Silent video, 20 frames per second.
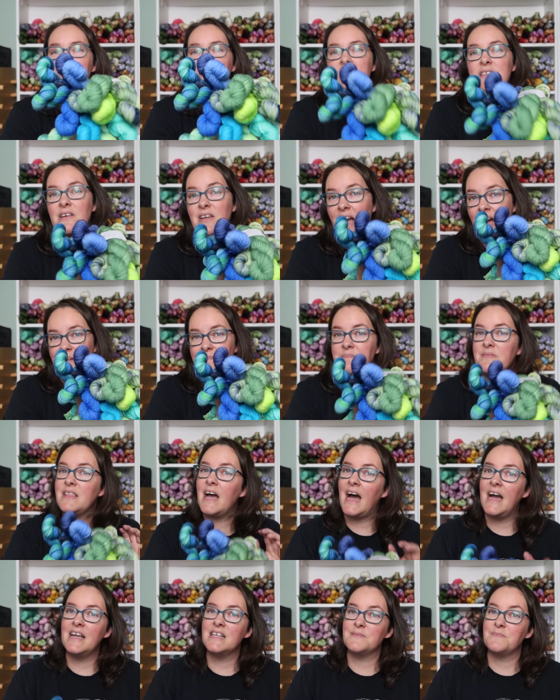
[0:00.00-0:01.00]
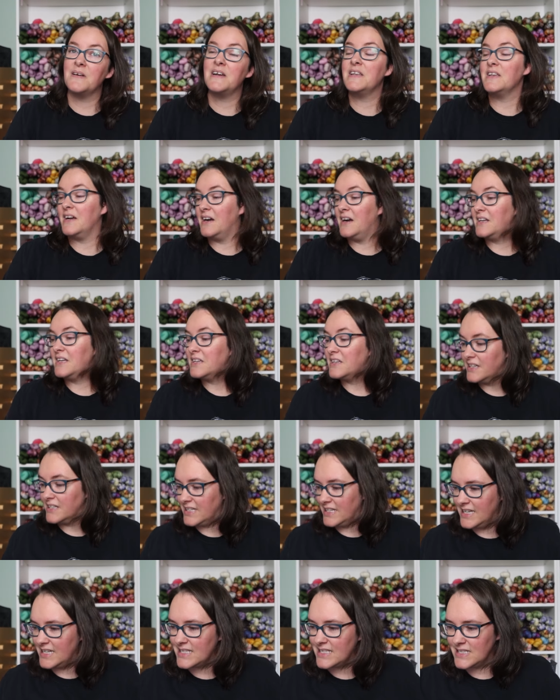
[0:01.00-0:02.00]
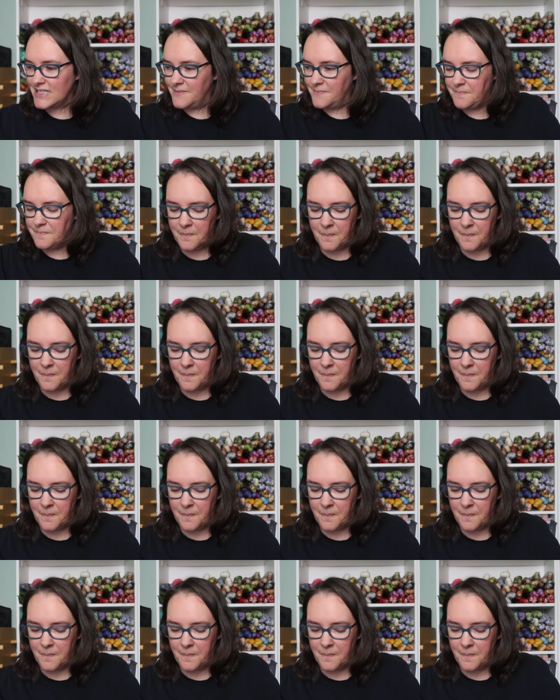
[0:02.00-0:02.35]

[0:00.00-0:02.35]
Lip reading: So yeah, that is my yarny goodness.